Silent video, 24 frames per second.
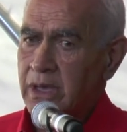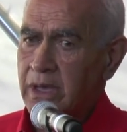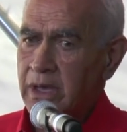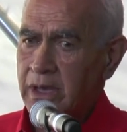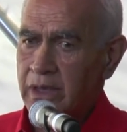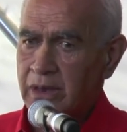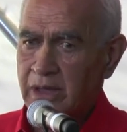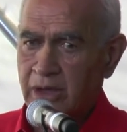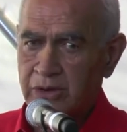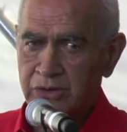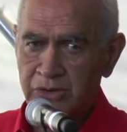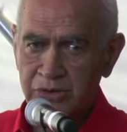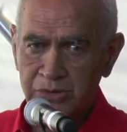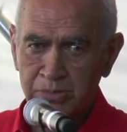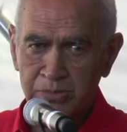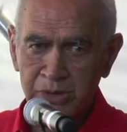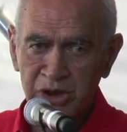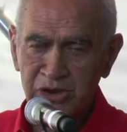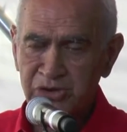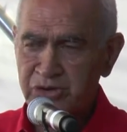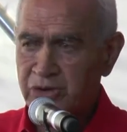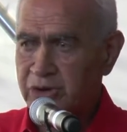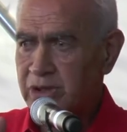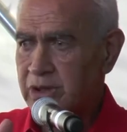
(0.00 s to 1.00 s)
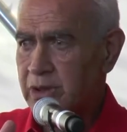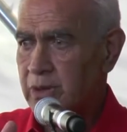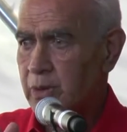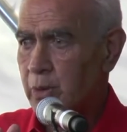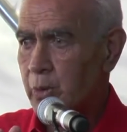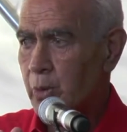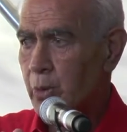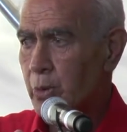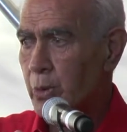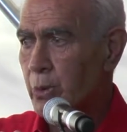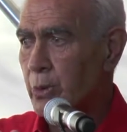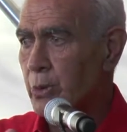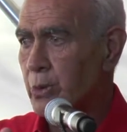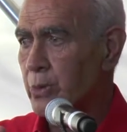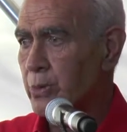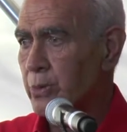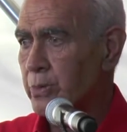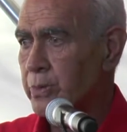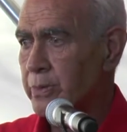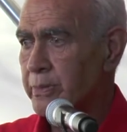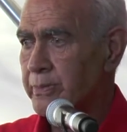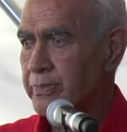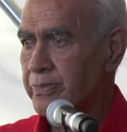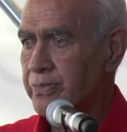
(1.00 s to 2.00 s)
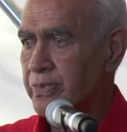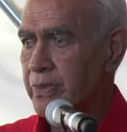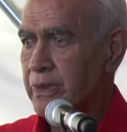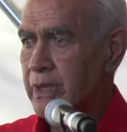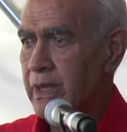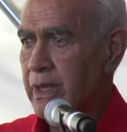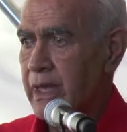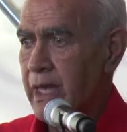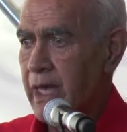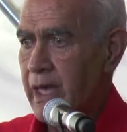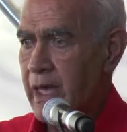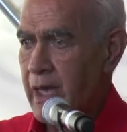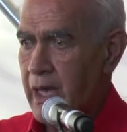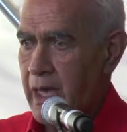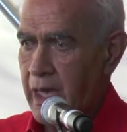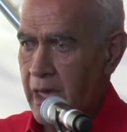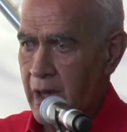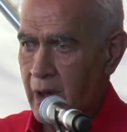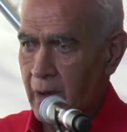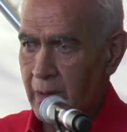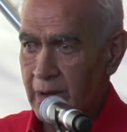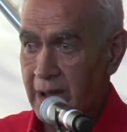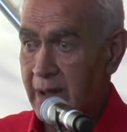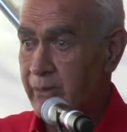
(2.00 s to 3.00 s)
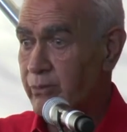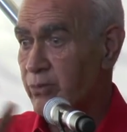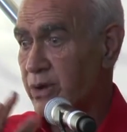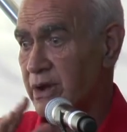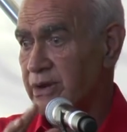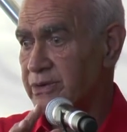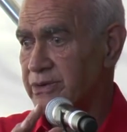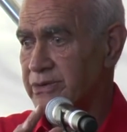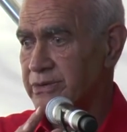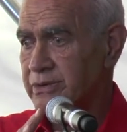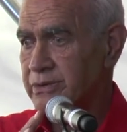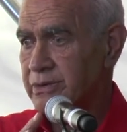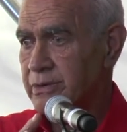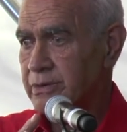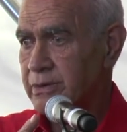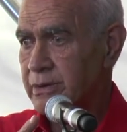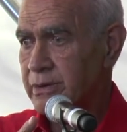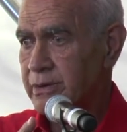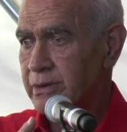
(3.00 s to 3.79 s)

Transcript: And I'm just mentioning all our loved ones